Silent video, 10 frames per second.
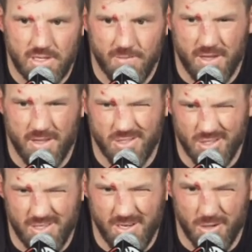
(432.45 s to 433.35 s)
If I could have
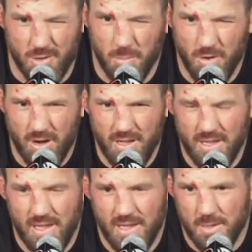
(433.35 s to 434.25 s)
turned it into Kimura,
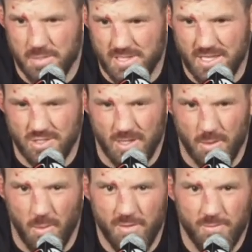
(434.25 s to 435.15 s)
potentially I would
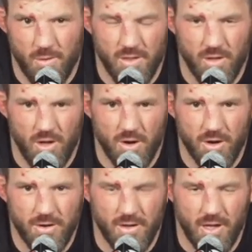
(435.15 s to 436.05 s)
have went for it a little harder.